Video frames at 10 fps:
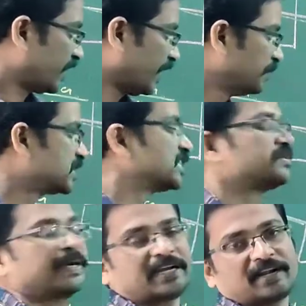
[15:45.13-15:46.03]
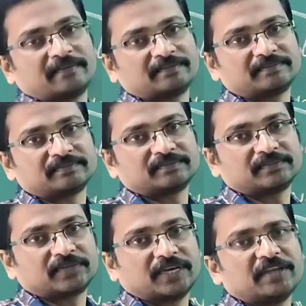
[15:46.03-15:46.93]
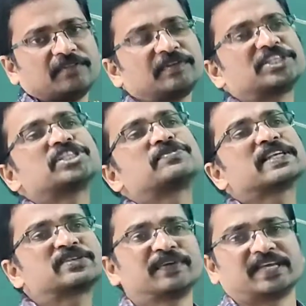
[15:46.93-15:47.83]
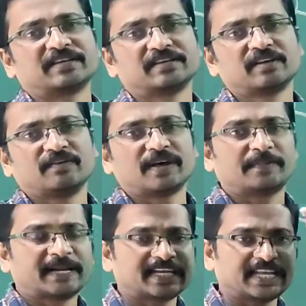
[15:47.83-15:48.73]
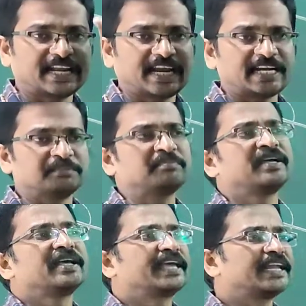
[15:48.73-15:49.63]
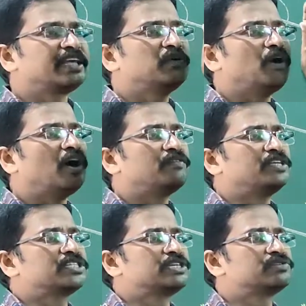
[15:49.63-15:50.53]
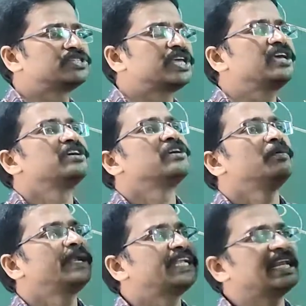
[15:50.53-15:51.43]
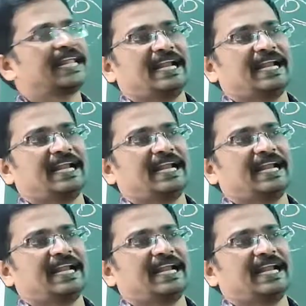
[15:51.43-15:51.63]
emission spectra. Okay, which is specific. For a particular atom can give, always gives the particular